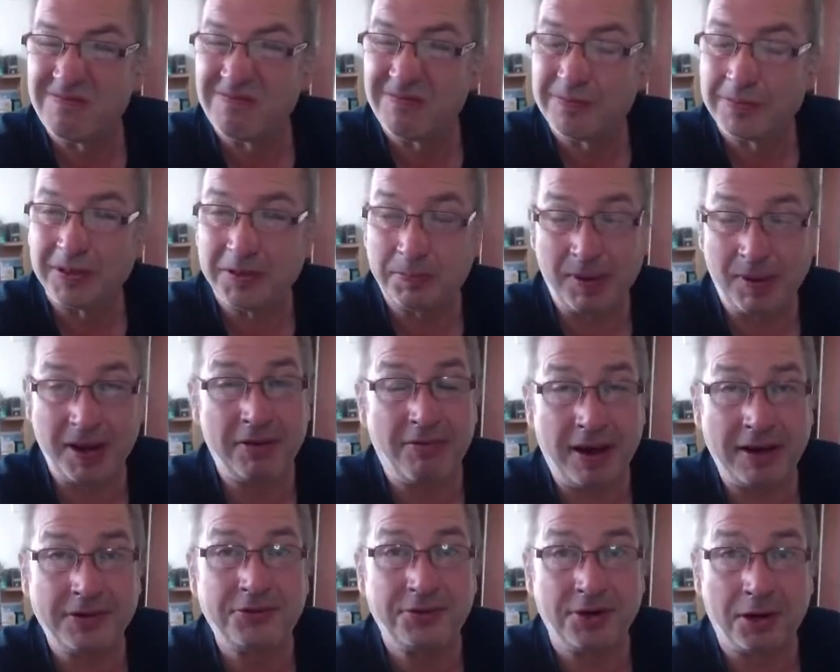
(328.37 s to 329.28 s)
It's a bit
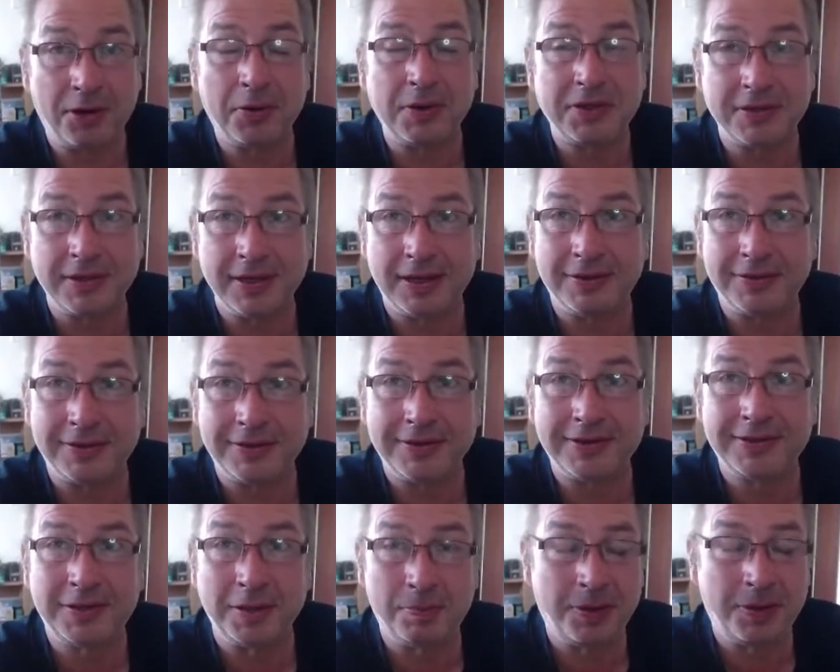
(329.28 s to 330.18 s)
retro, isn't it?
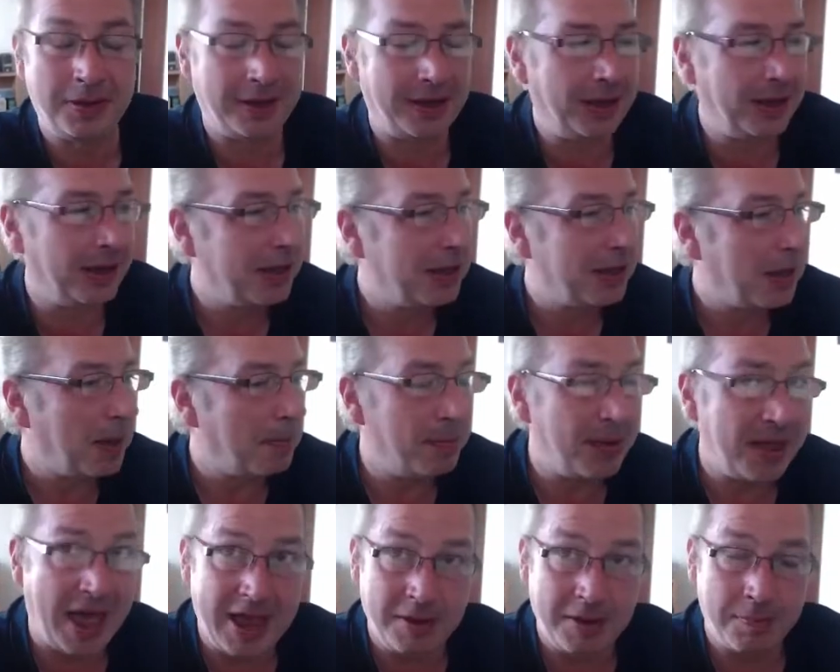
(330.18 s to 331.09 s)
It's a
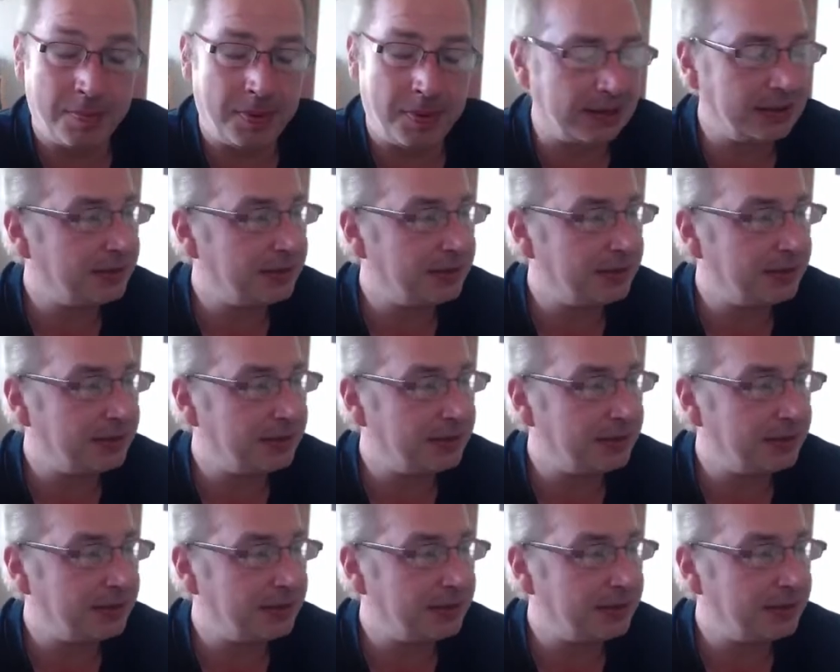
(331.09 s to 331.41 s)
bit 8-bit.